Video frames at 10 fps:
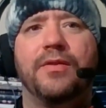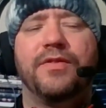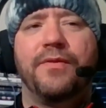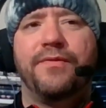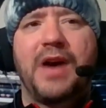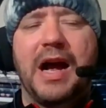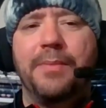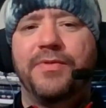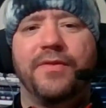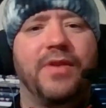some
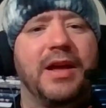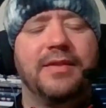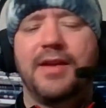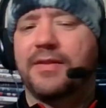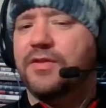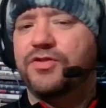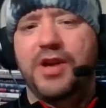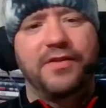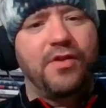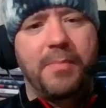vibes of, like, Texas
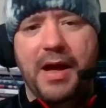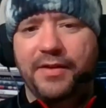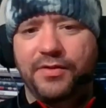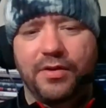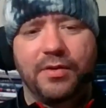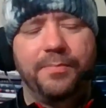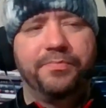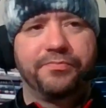Chainsaw Massacre.